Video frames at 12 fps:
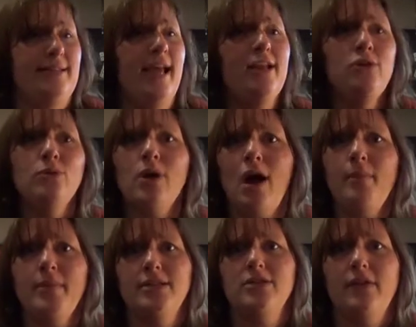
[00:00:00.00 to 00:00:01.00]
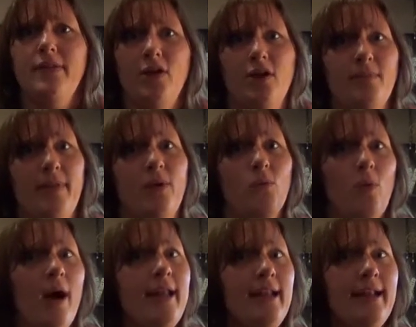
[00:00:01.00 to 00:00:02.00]
10 new comments on there, and I'm like,
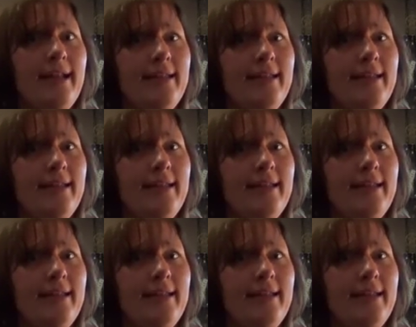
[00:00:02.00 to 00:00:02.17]
why didn't I